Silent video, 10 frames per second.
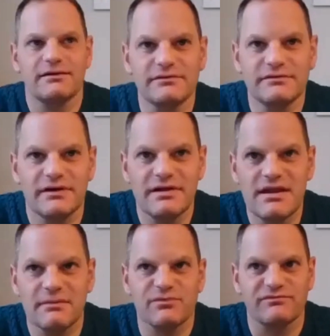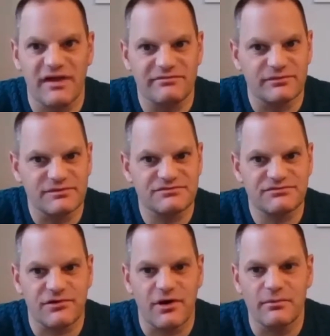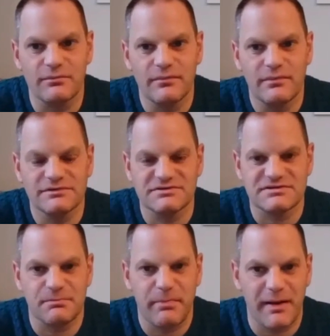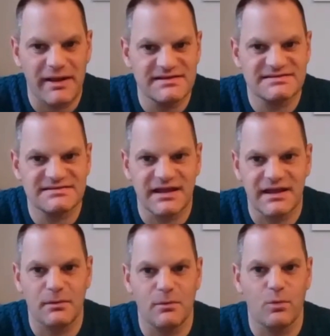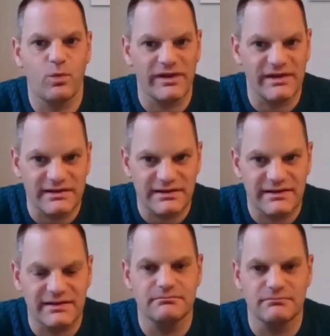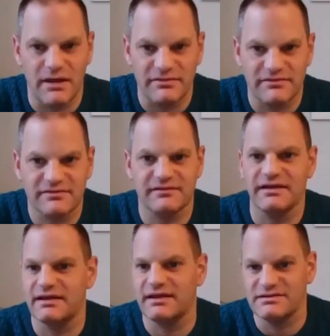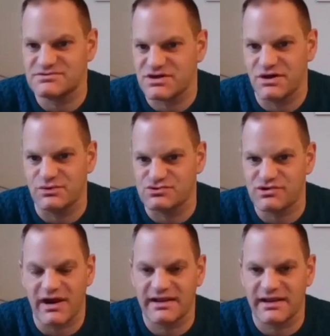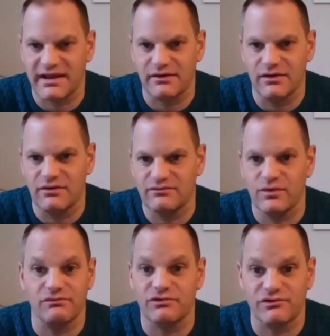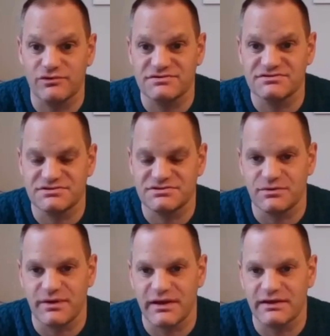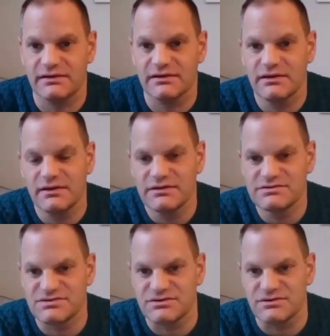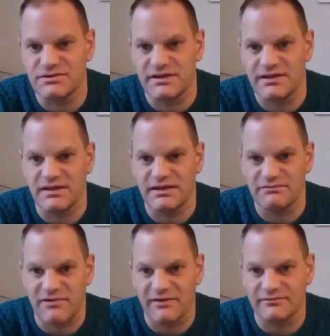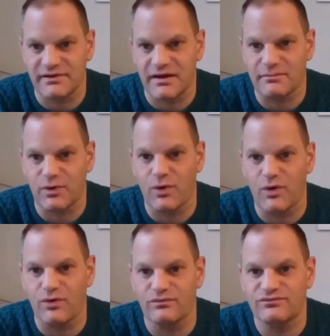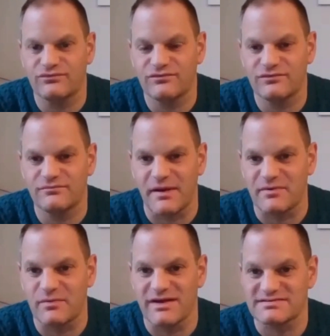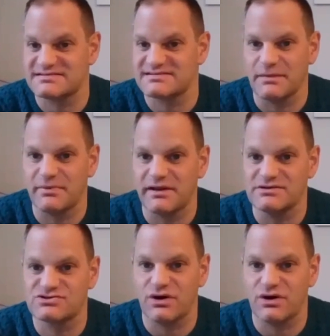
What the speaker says: on a number of levels, from just the basic weekly, monthly internal tracking of what the recruiters are doing to the yearly roundup of maybe where's the slippage